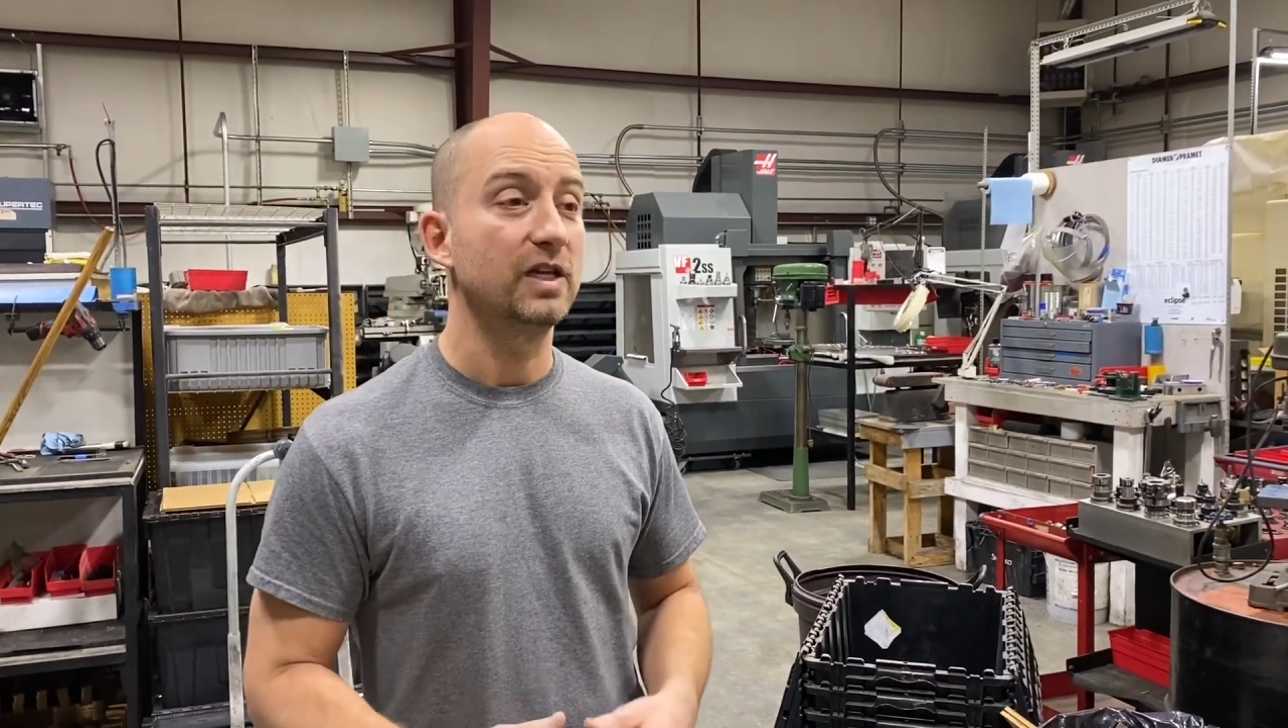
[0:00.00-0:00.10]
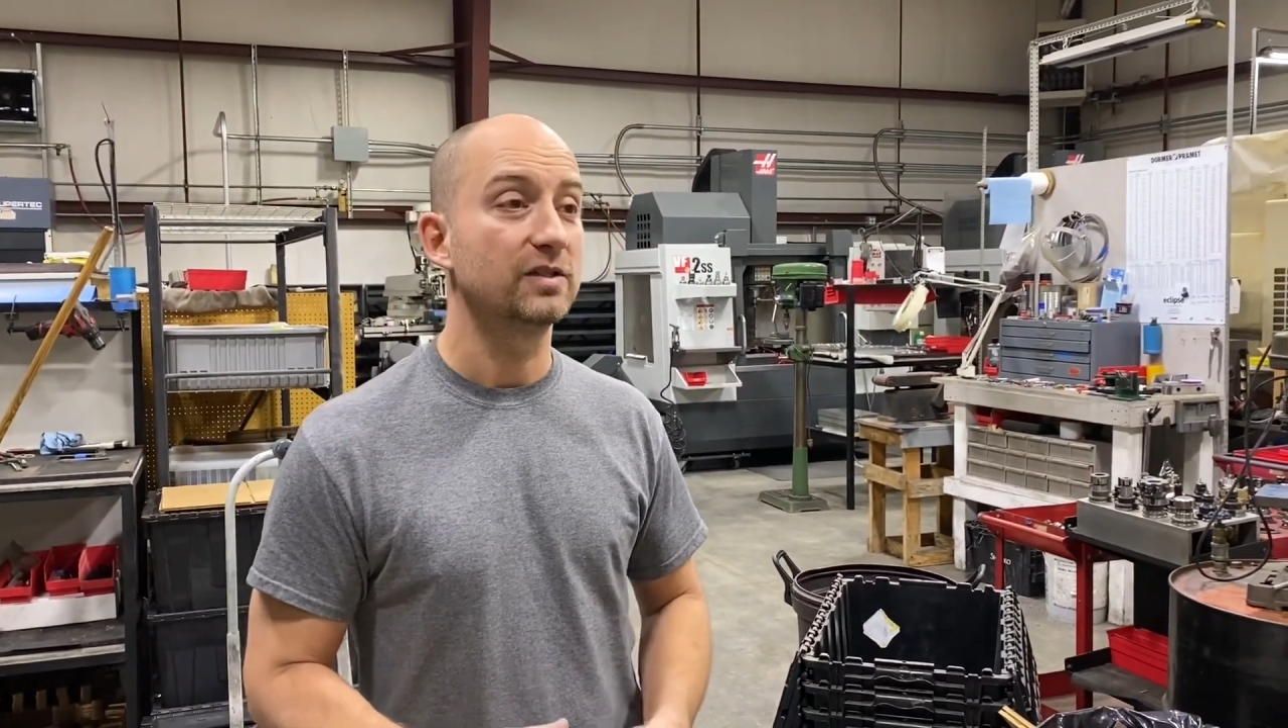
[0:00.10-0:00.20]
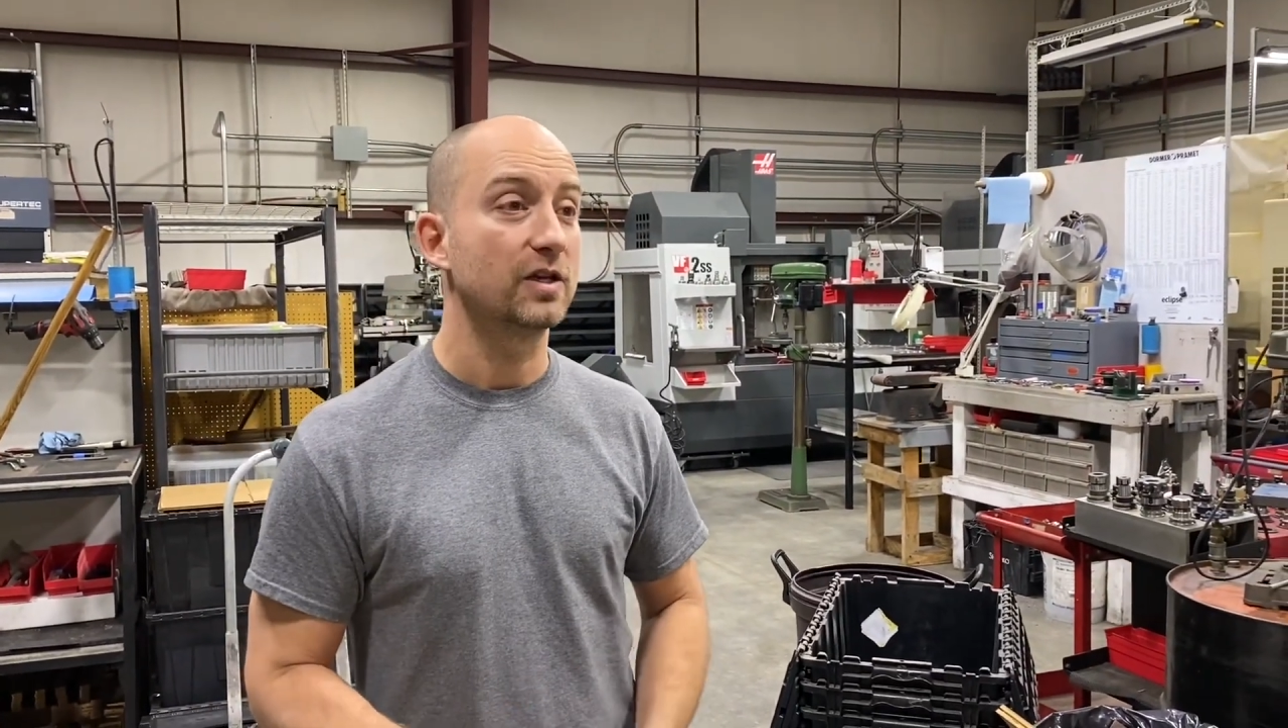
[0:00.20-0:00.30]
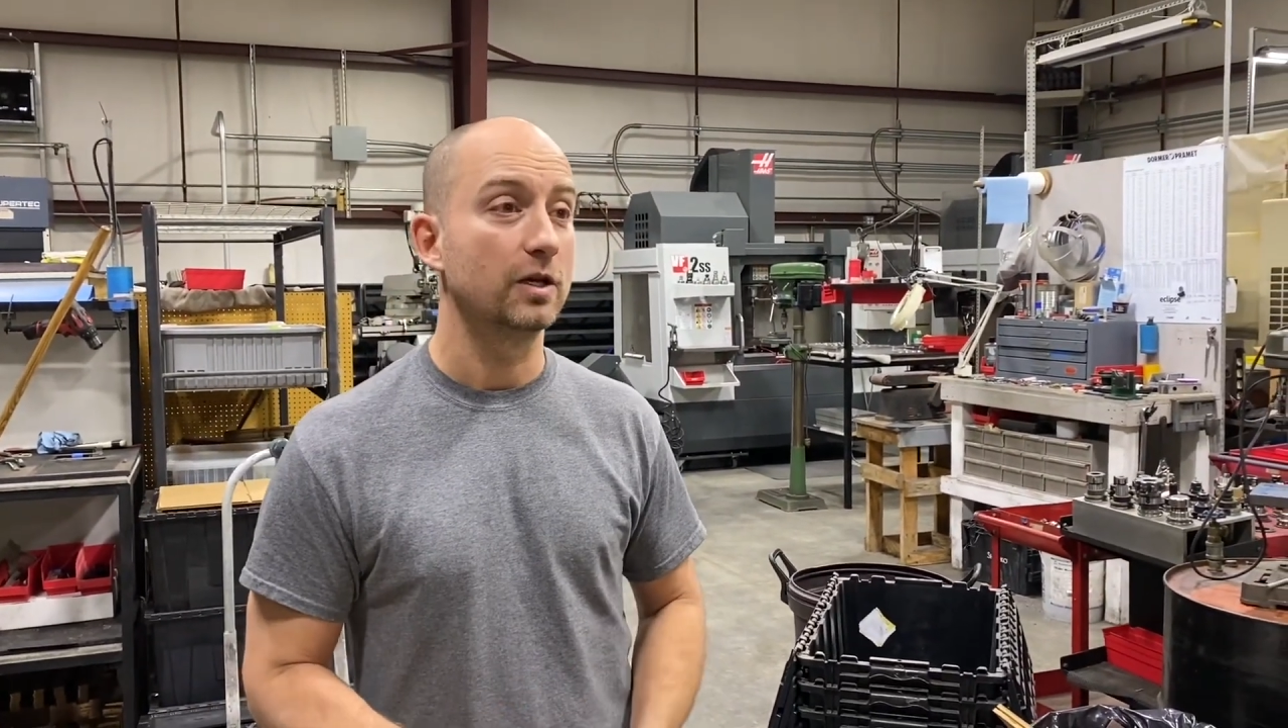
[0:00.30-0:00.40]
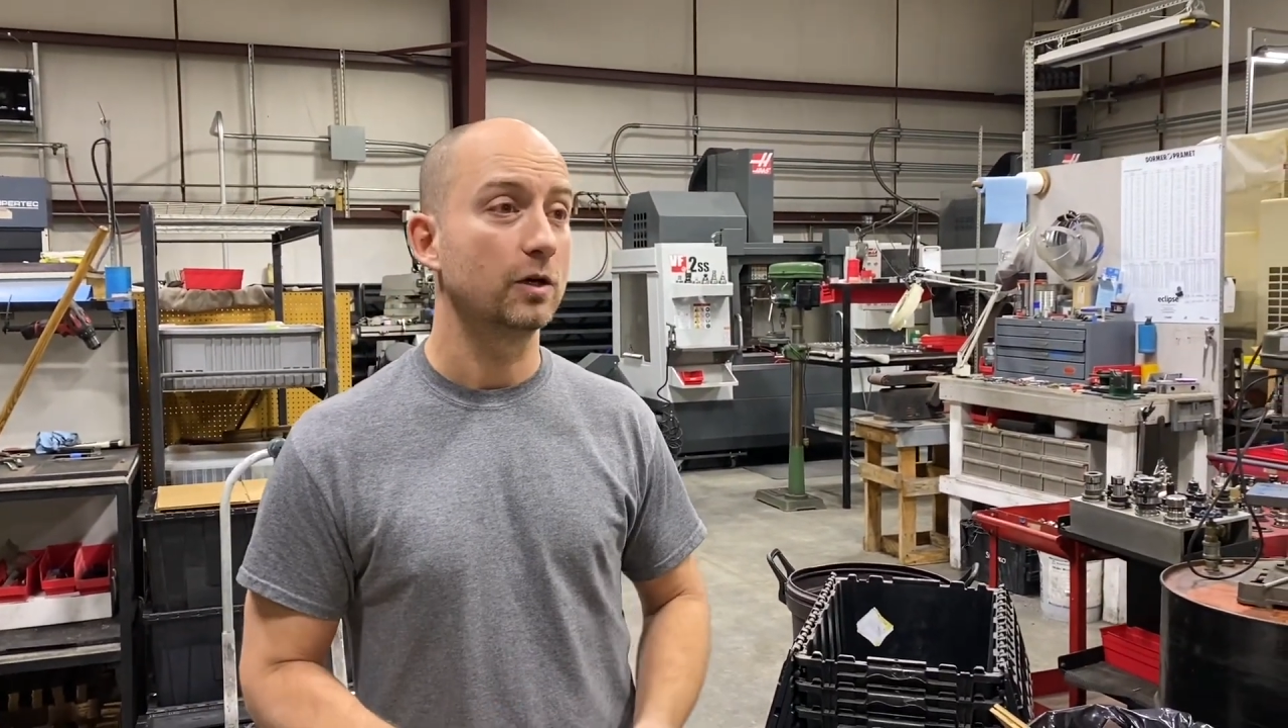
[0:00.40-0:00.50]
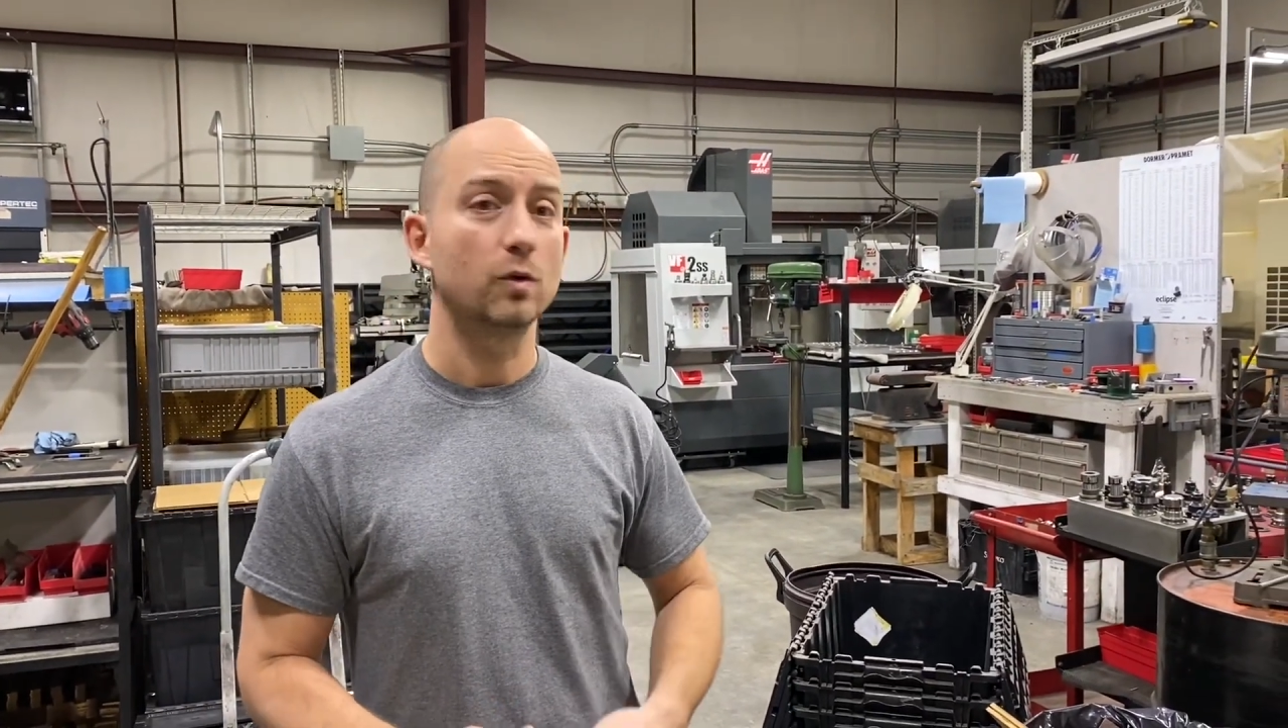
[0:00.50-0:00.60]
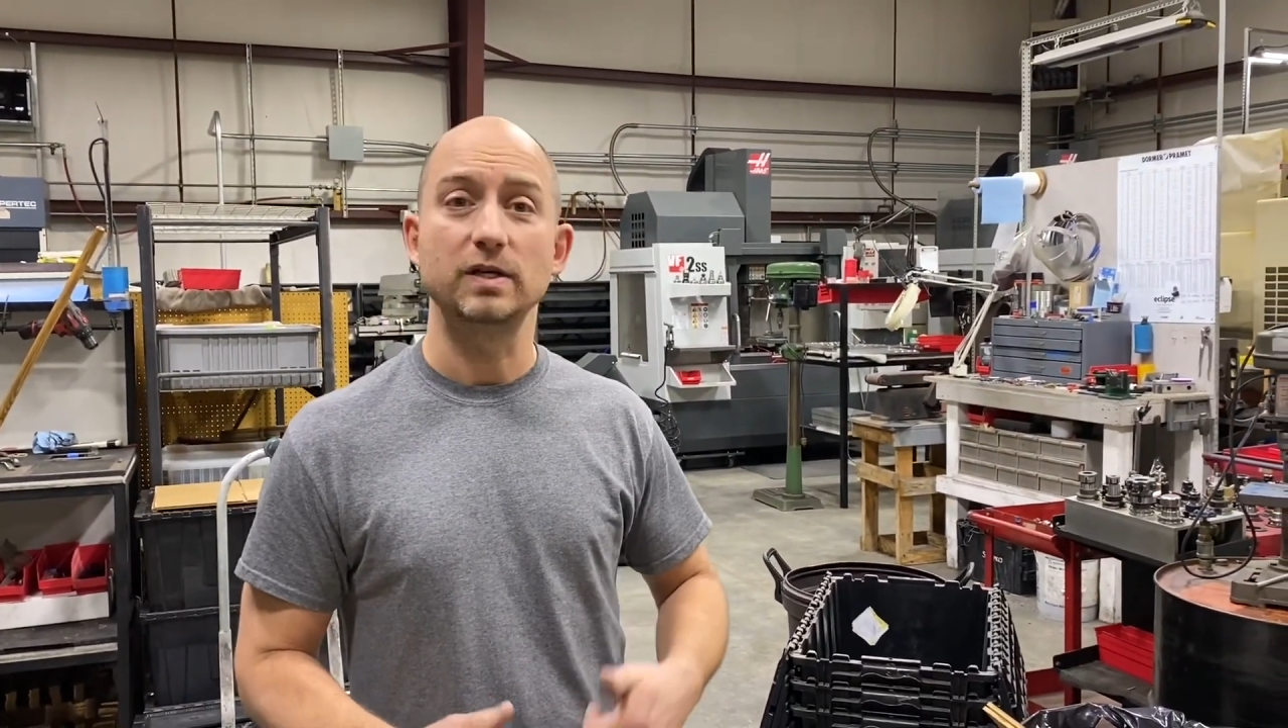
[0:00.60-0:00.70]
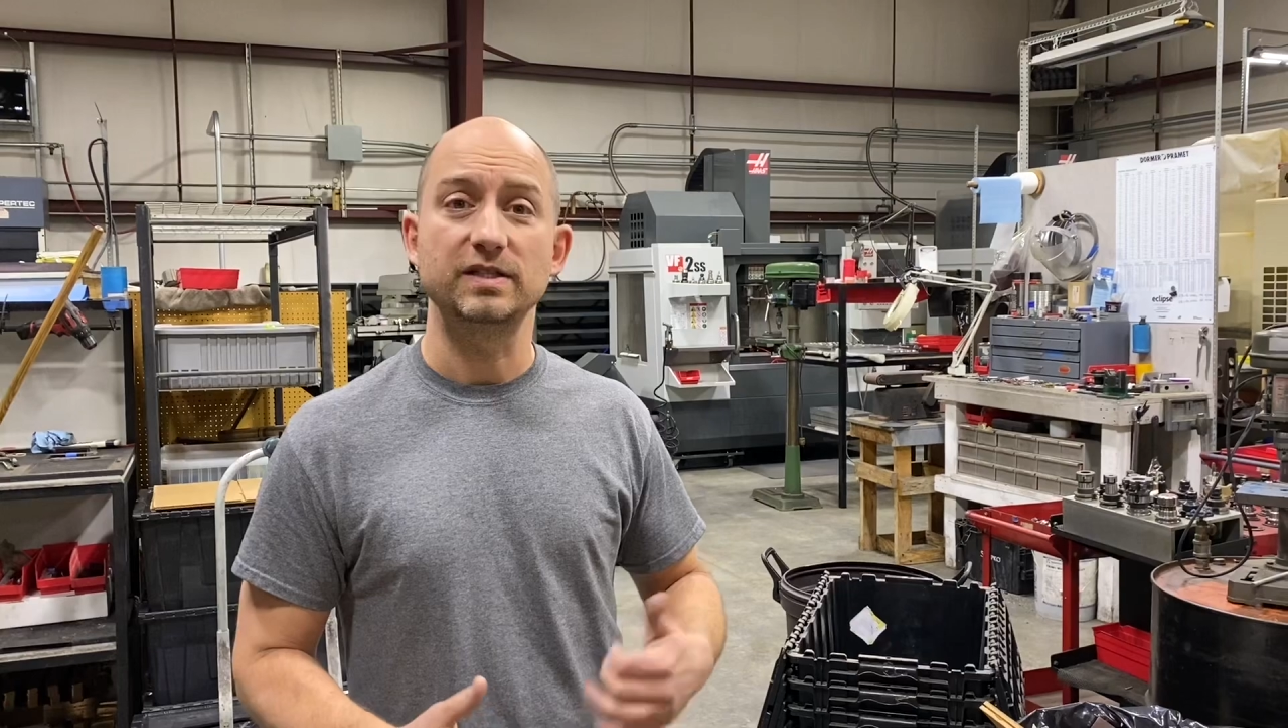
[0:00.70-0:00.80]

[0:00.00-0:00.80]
is going to increase